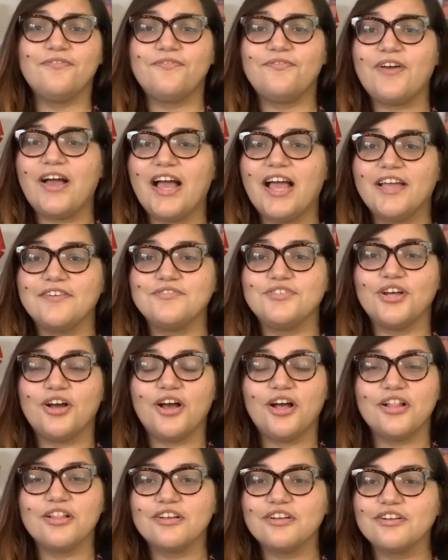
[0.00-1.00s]

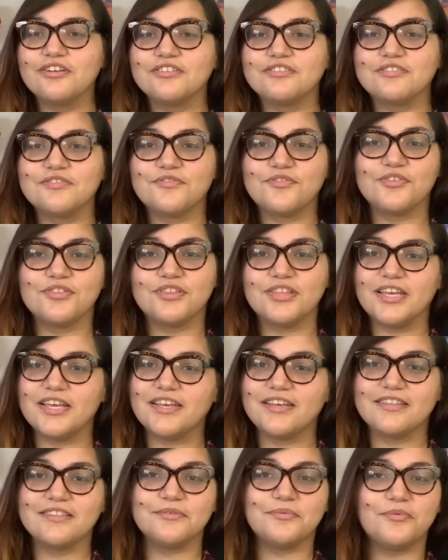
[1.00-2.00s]
$5 for
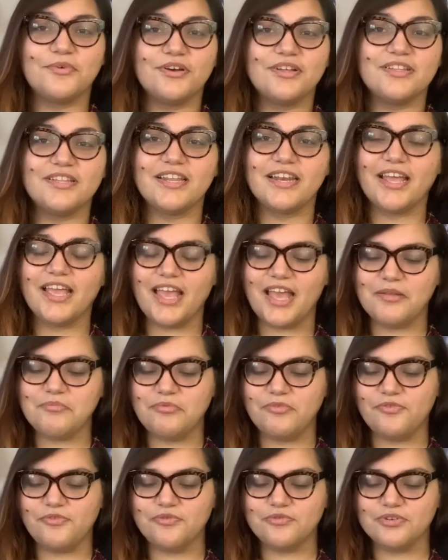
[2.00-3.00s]
like the one that I had
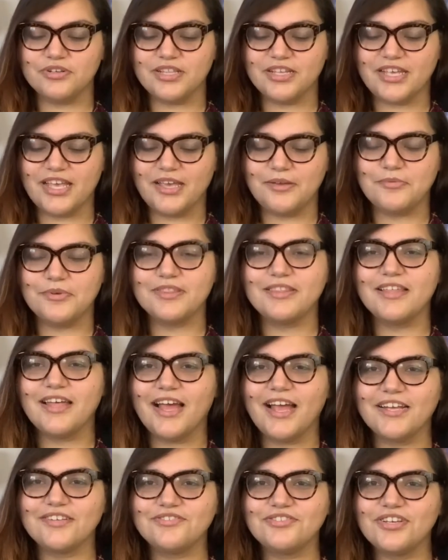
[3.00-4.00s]
before that came with
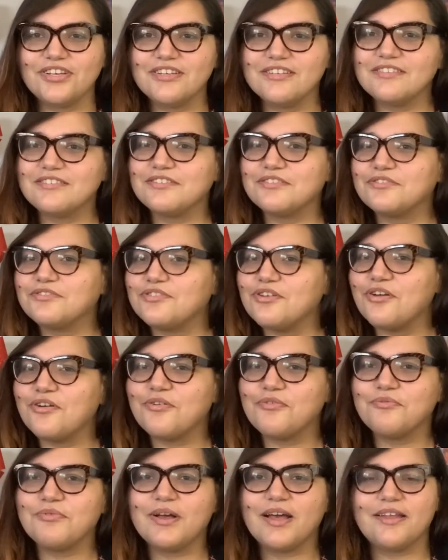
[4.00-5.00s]
lashes.
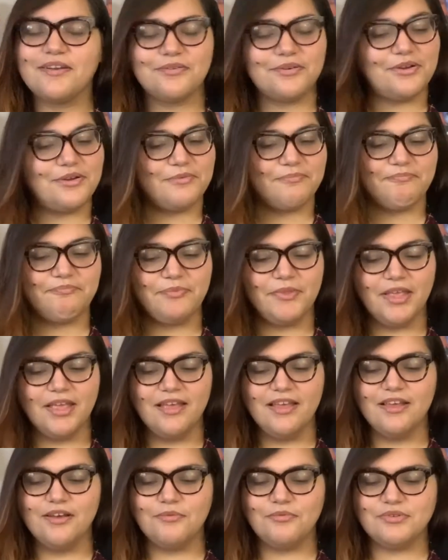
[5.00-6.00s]
So I don't know.
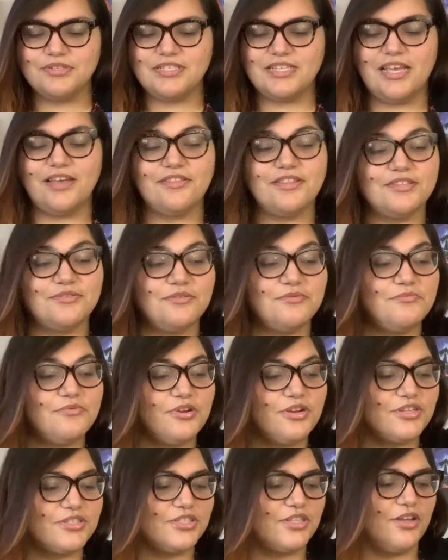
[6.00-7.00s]
We'll see how this one
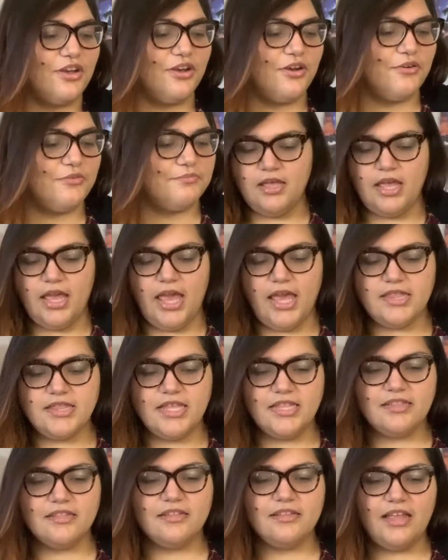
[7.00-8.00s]
works though. And
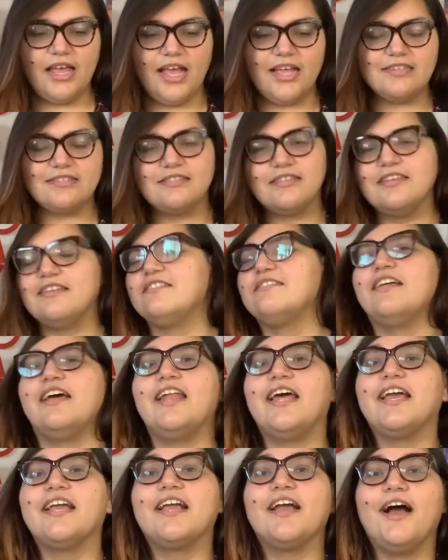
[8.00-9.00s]
then the last thing that
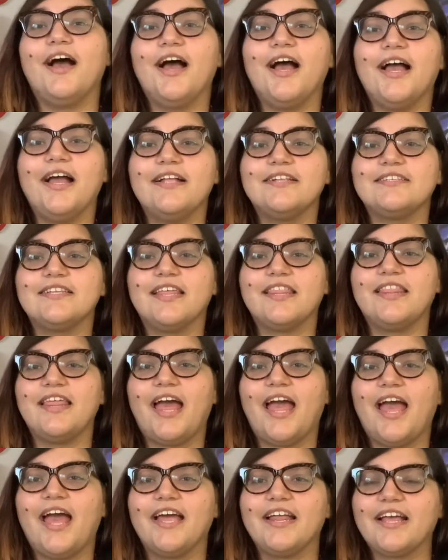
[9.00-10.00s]
I got
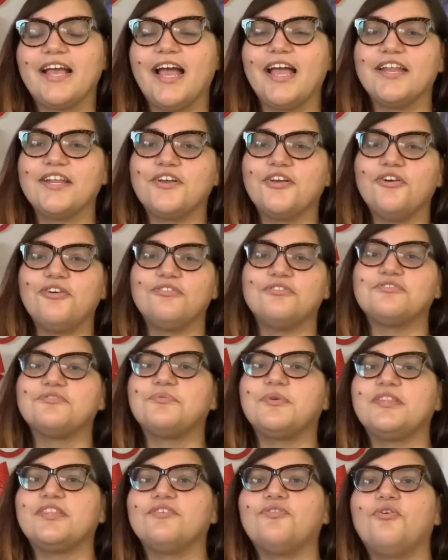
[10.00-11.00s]
that kind of goes
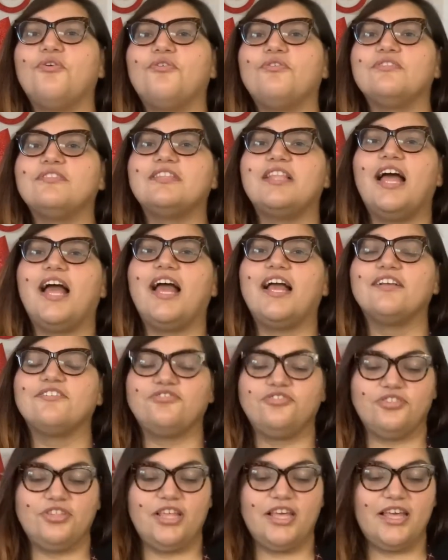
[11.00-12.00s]
with the whole
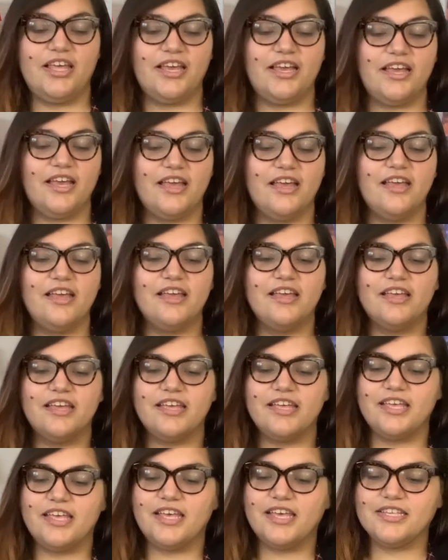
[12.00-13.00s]
lash thing
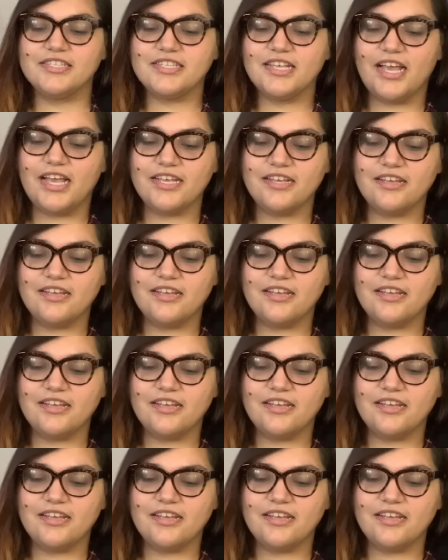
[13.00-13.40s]
is I